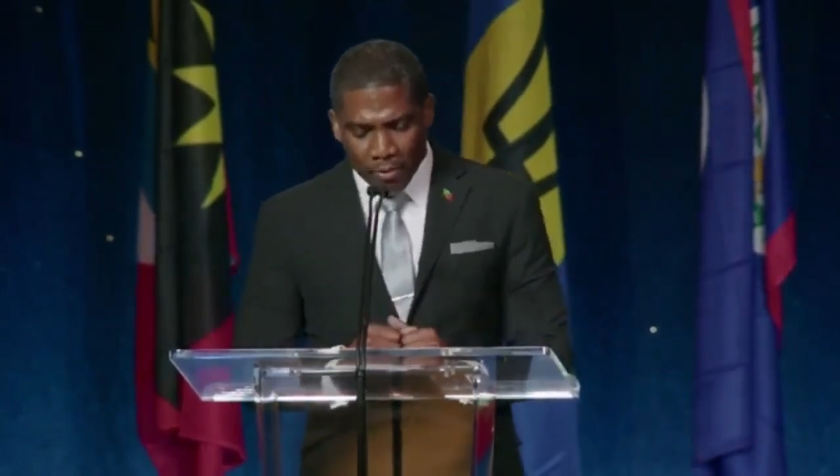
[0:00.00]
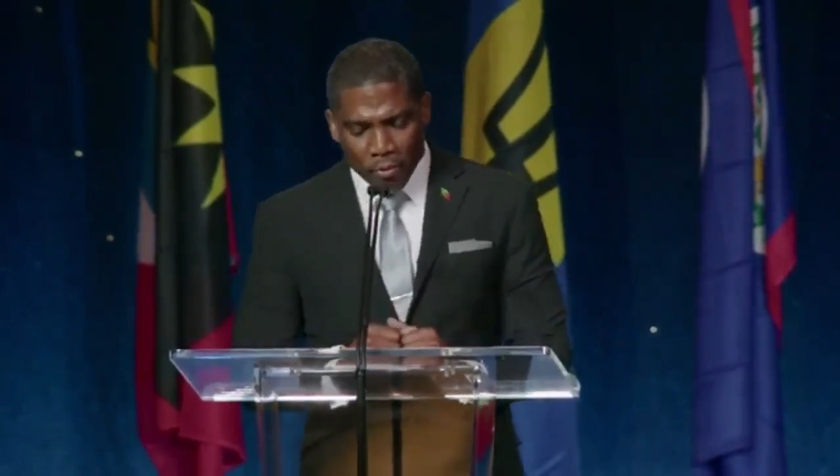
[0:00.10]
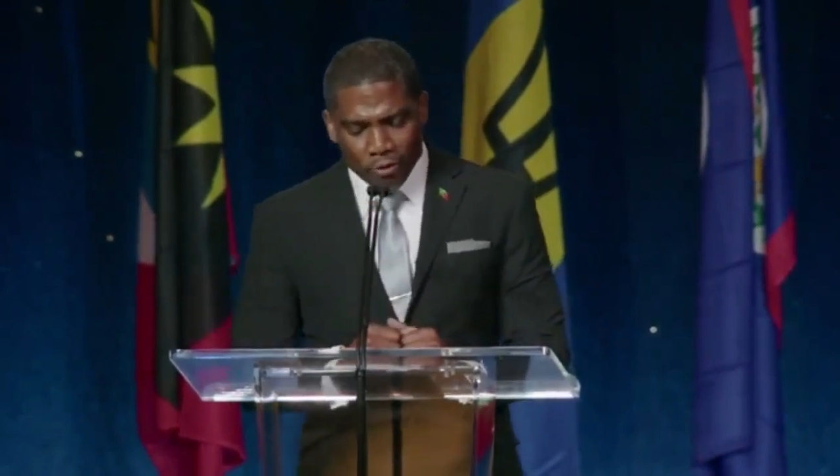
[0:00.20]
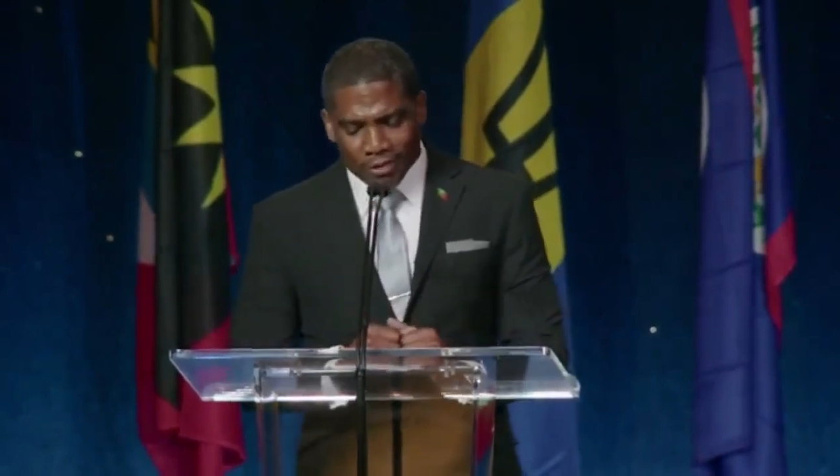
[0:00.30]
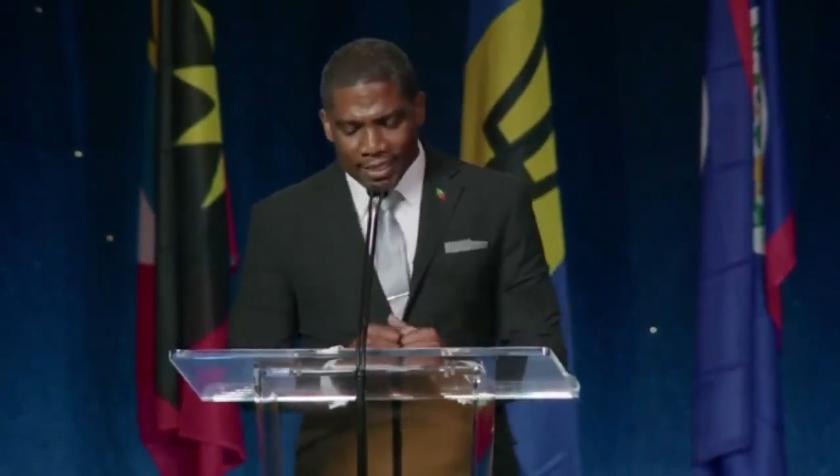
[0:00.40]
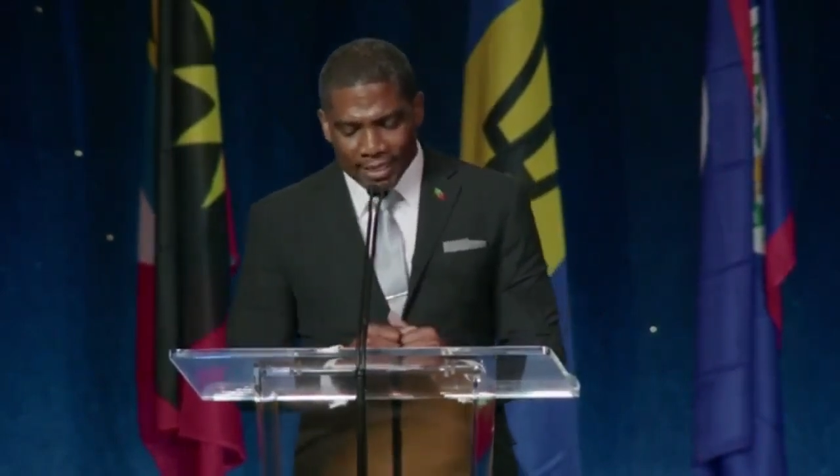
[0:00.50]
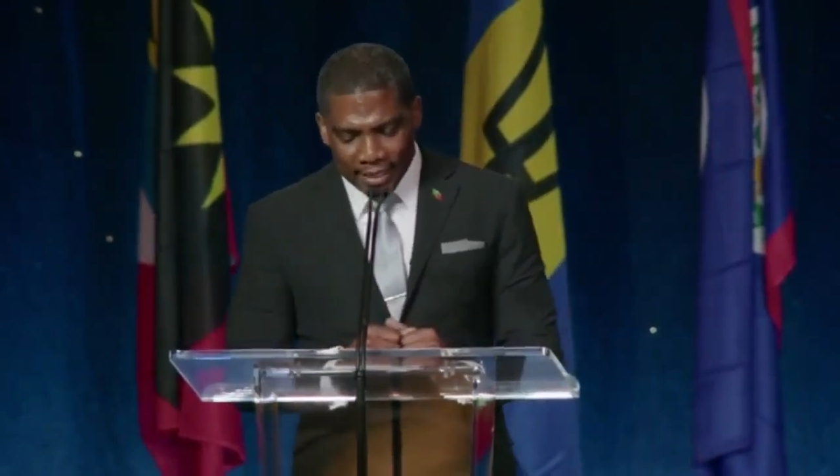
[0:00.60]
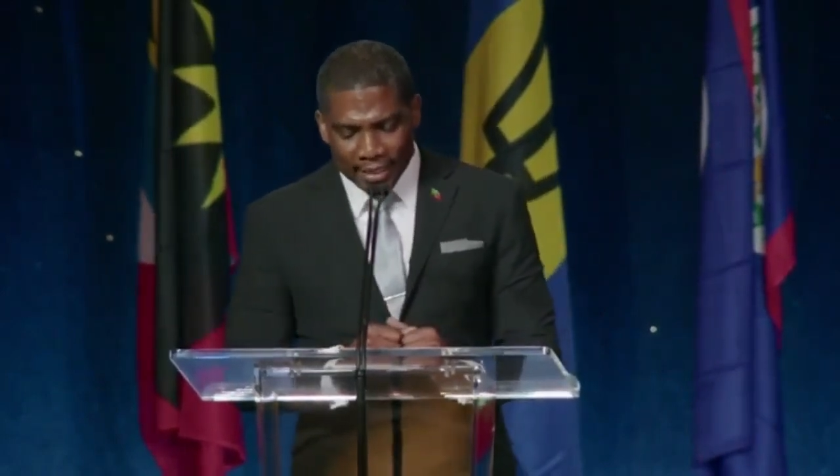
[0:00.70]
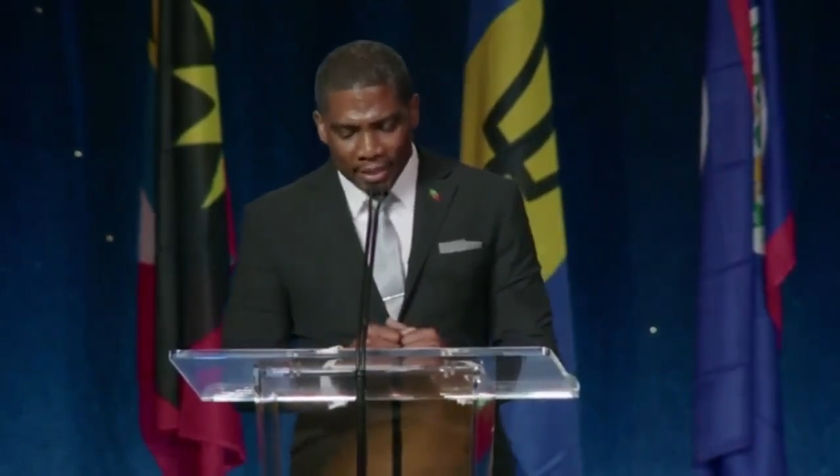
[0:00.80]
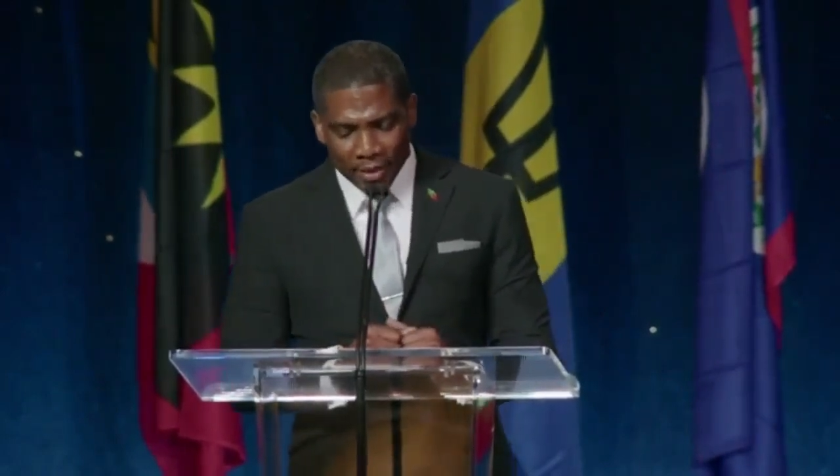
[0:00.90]
more
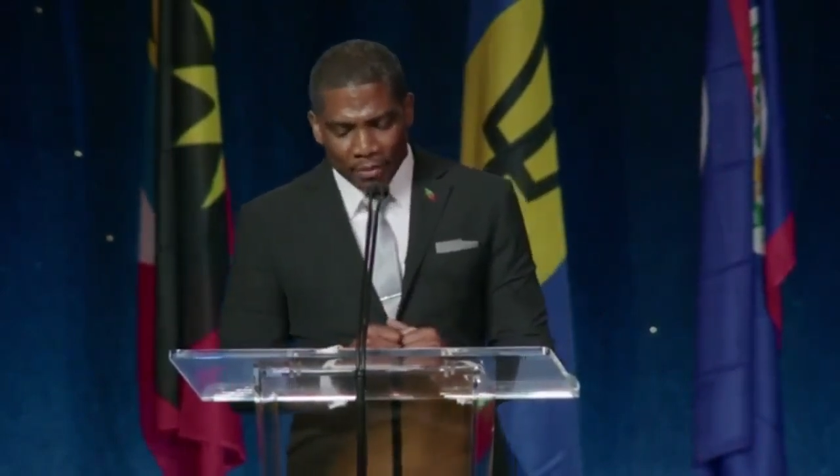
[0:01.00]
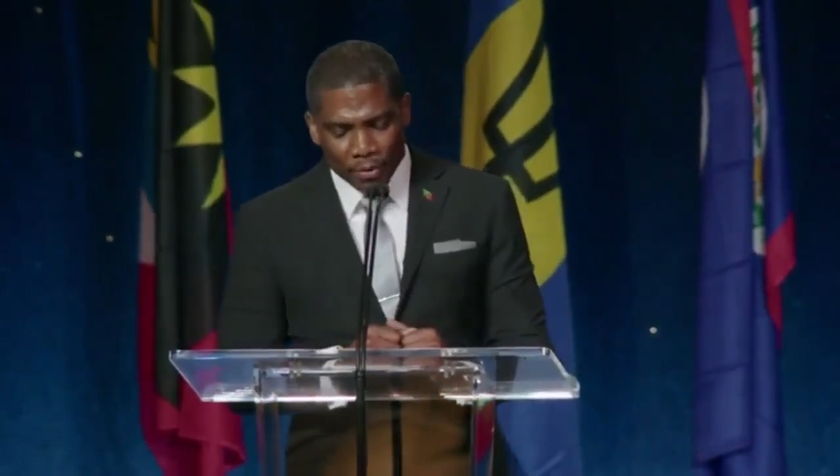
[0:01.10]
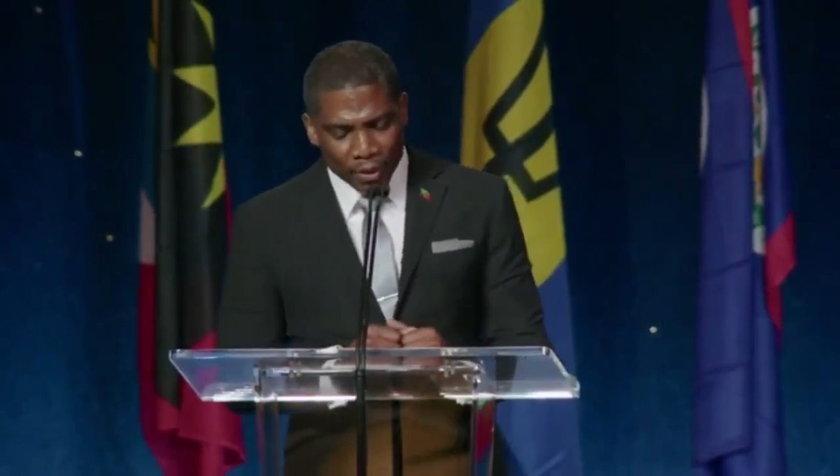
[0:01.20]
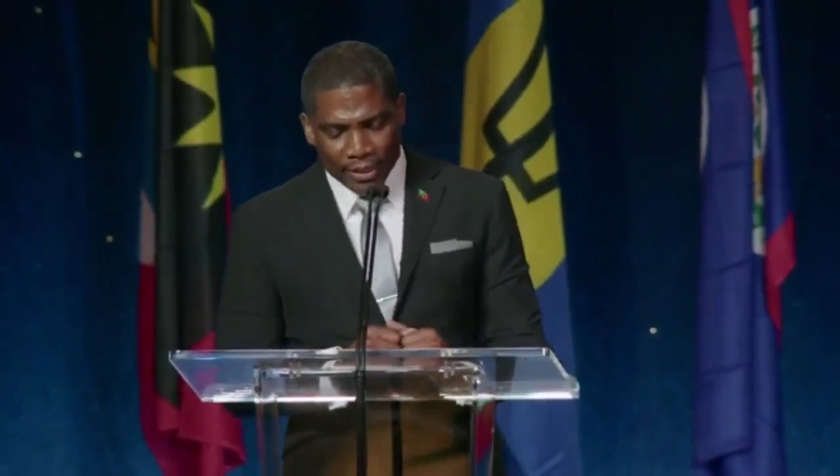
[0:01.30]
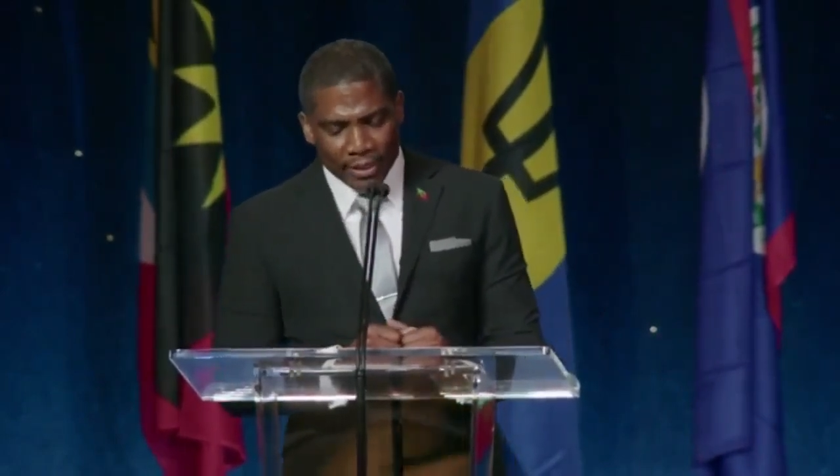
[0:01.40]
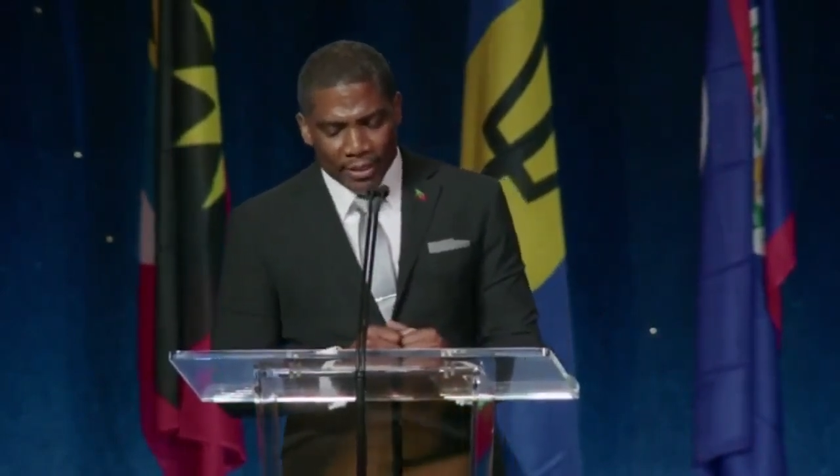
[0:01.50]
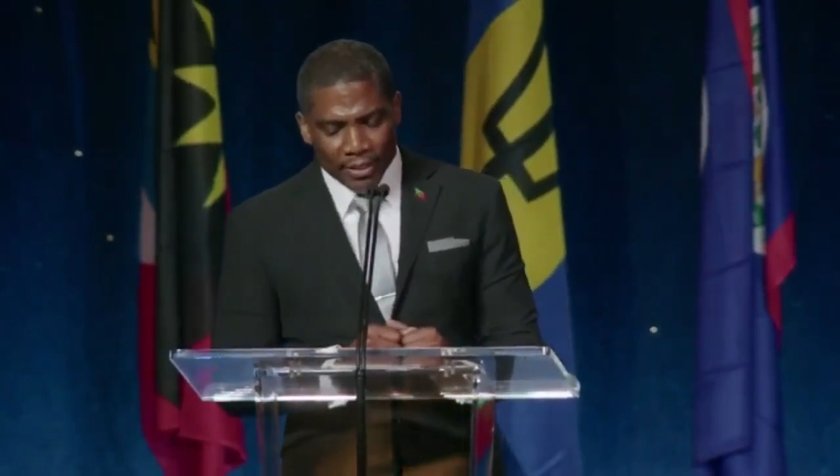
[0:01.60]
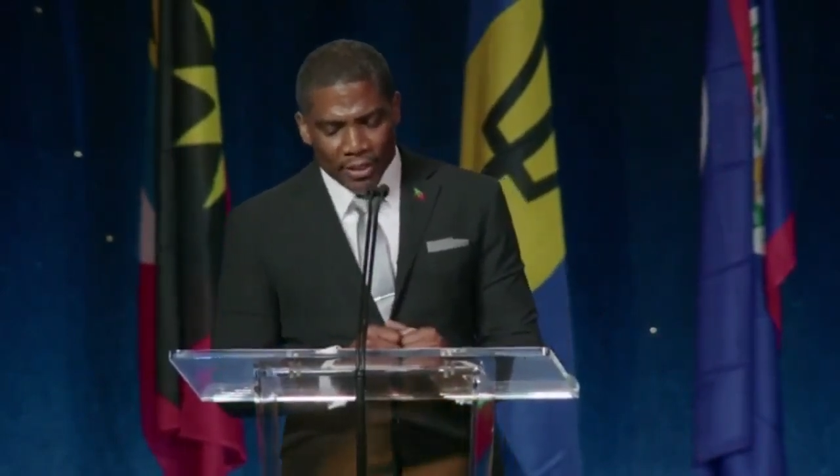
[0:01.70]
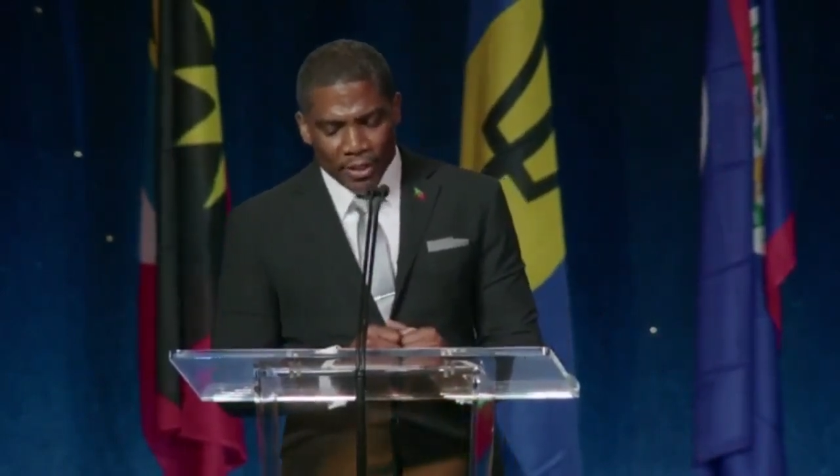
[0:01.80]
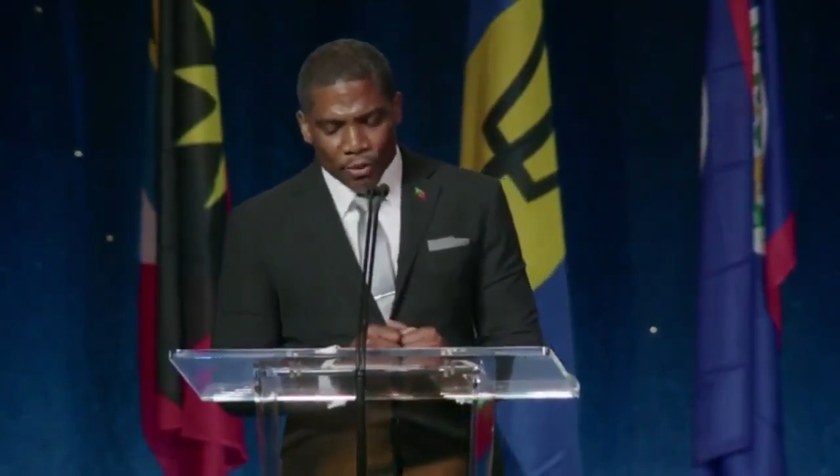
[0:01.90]
resilient
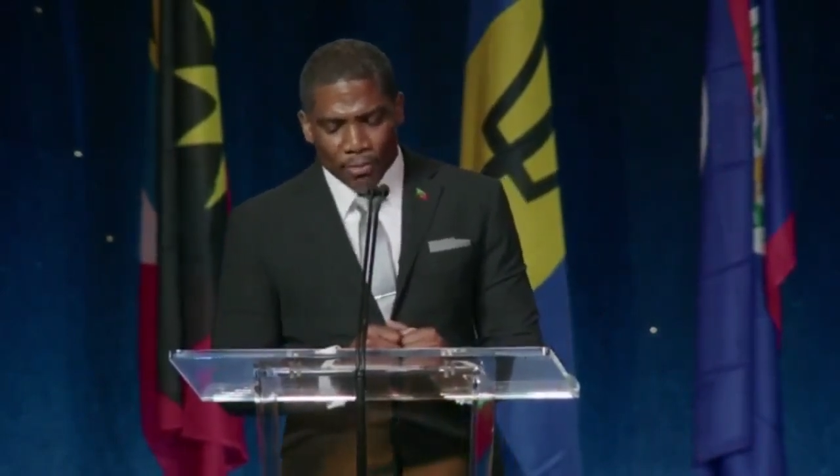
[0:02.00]
communities